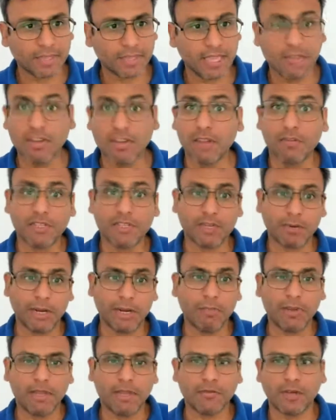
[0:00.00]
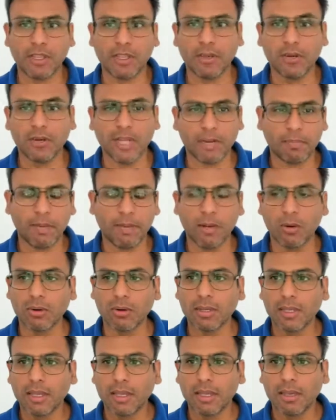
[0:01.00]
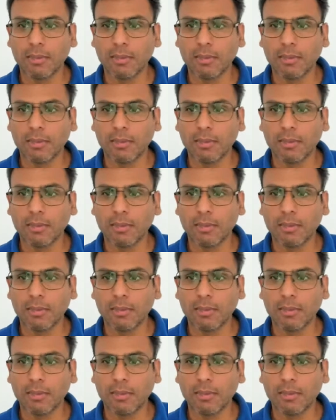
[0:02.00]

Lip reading: Even if it's a replay for you, let me know,